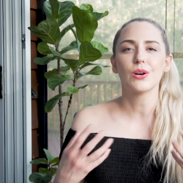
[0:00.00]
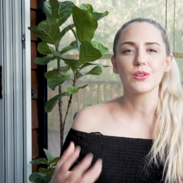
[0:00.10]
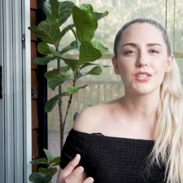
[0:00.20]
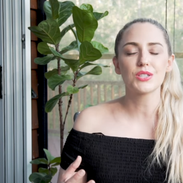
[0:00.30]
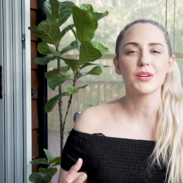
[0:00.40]

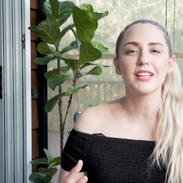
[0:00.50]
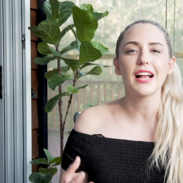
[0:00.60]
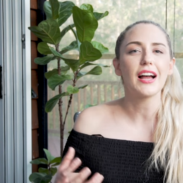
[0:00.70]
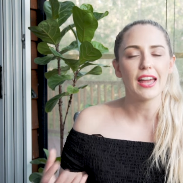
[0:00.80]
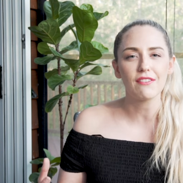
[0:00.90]
Dogs in Sweden
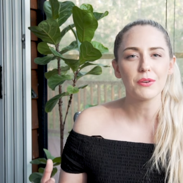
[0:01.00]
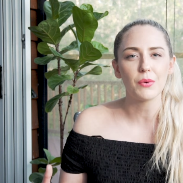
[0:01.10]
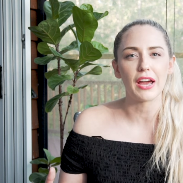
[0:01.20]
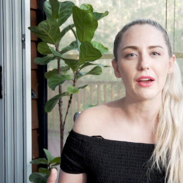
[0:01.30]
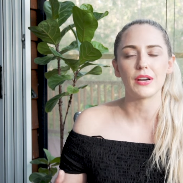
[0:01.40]
are
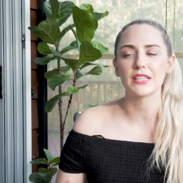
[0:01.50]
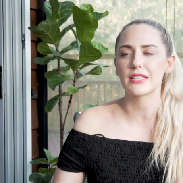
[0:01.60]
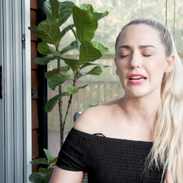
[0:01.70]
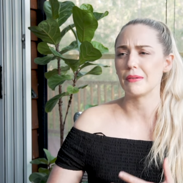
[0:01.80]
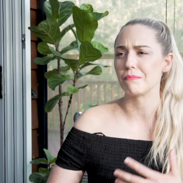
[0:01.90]
everywhere.
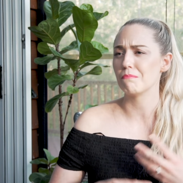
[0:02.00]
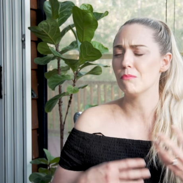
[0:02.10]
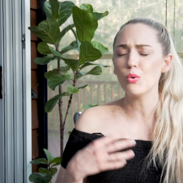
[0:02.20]
It's um,